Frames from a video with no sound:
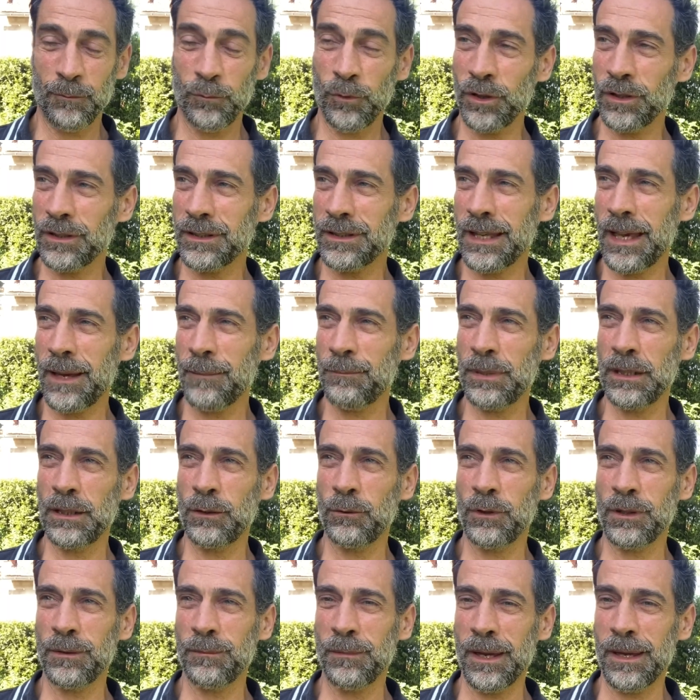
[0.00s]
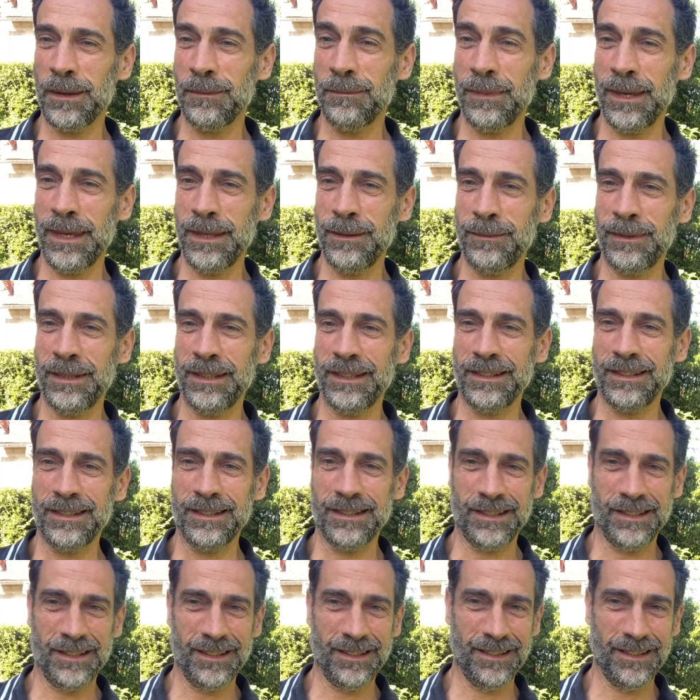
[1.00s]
what's happening with my babies.